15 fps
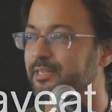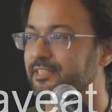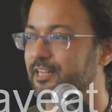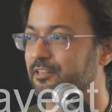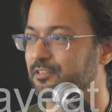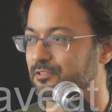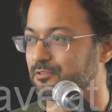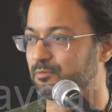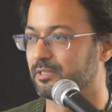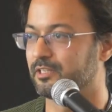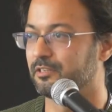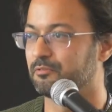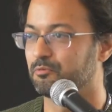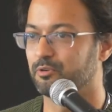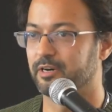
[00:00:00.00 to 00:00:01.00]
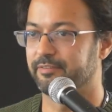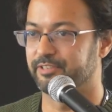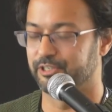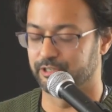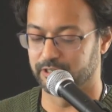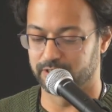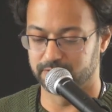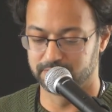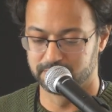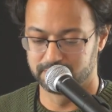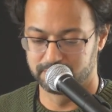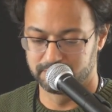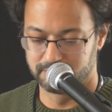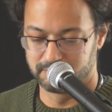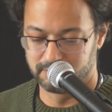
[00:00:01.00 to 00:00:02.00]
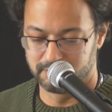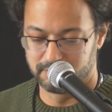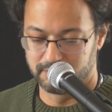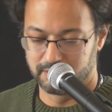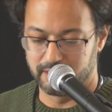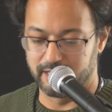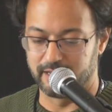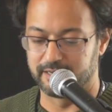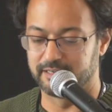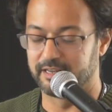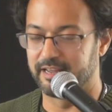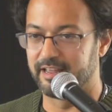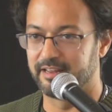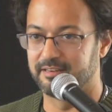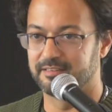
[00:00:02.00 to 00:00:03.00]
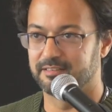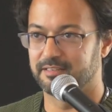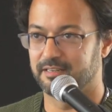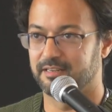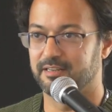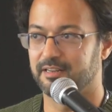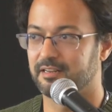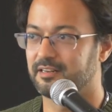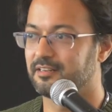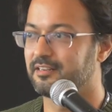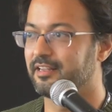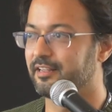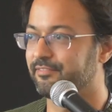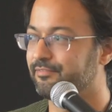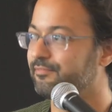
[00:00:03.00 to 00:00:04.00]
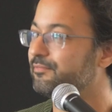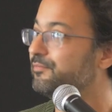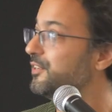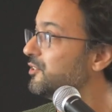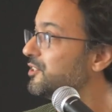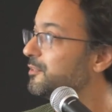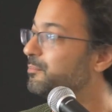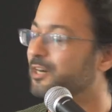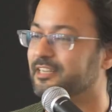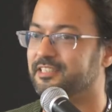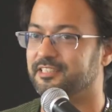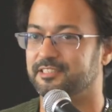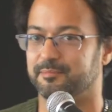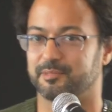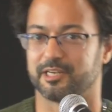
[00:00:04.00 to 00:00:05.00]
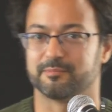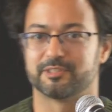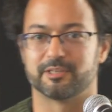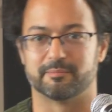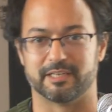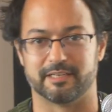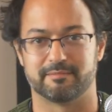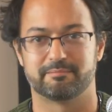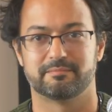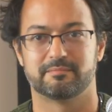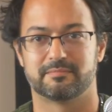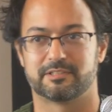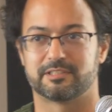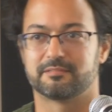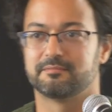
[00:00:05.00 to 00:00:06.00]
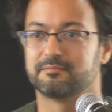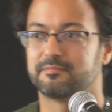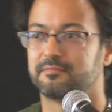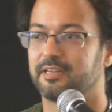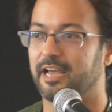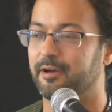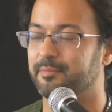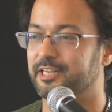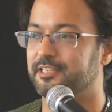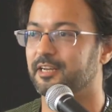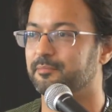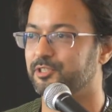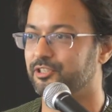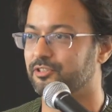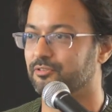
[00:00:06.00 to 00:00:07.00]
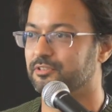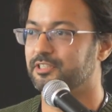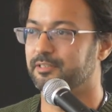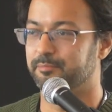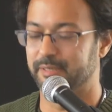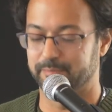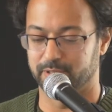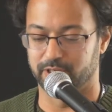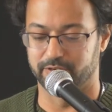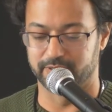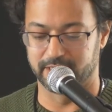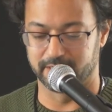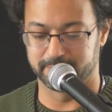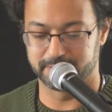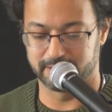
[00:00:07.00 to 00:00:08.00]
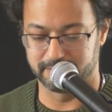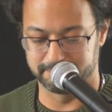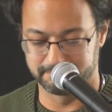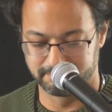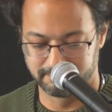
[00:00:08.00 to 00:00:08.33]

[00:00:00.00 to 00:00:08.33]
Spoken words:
take those with you wherever you go. And it feels surprising sometimes how many times you don't see people owning up to them.